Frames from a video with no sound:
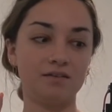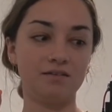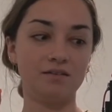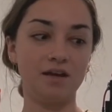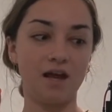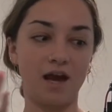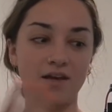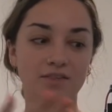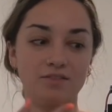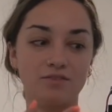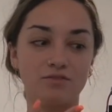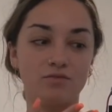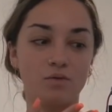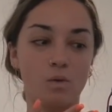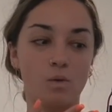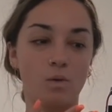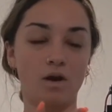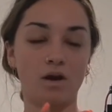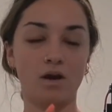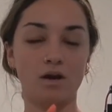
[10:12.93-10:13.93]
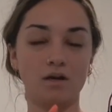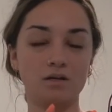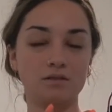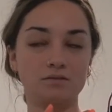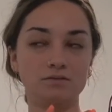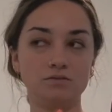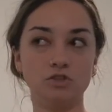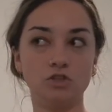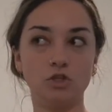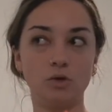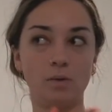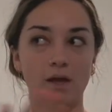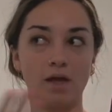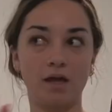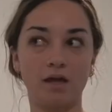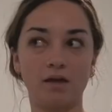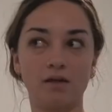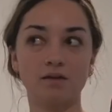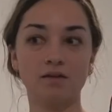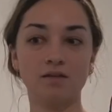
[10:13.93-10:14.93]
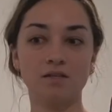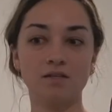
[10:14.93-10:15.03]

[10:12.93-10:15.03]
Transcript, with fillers: nine to four doing